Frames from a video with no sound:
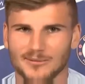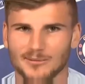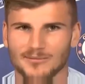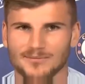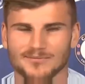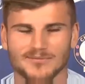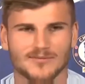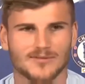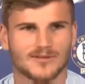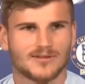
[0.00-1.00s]

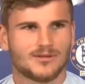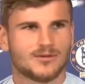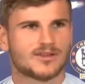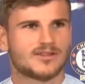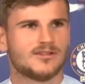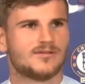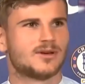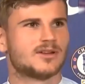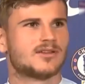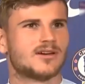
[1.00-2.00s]
to
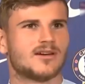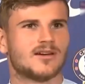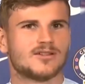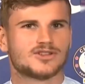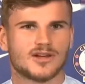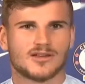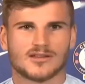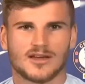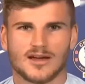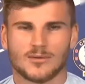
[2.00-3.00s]
achieve with
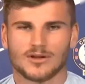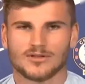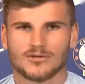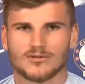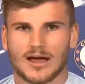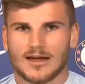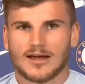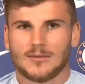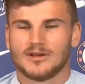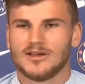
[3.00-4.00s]
Chelsea,
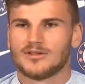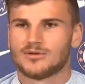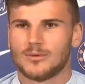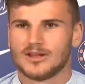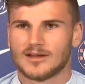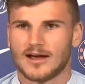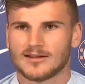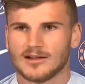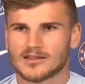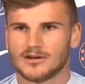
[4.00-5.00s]
I come here to win
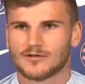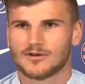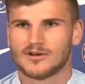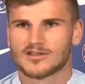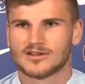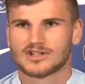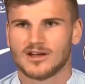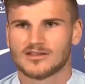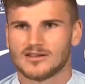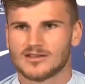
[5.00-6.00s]
titles, of course.
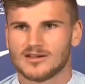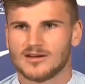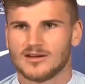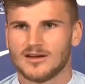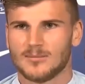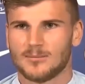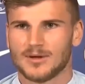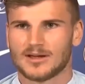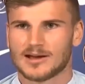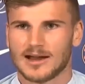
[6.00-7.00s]
Chelsea is a
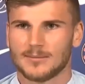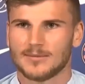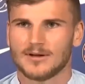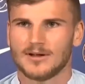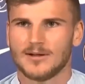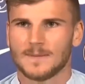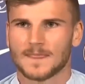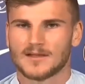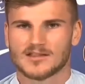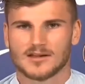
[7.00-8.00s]
big club.
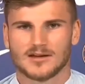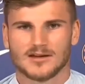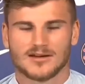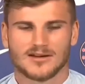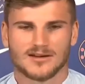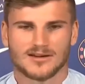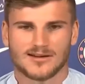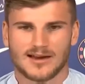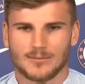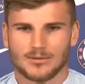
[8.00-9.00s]
It's
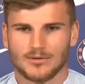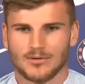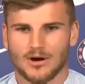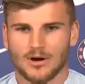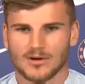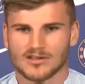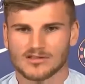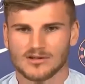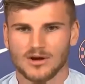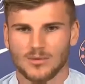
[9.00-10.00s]
a club who
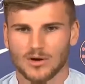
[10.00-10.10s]
always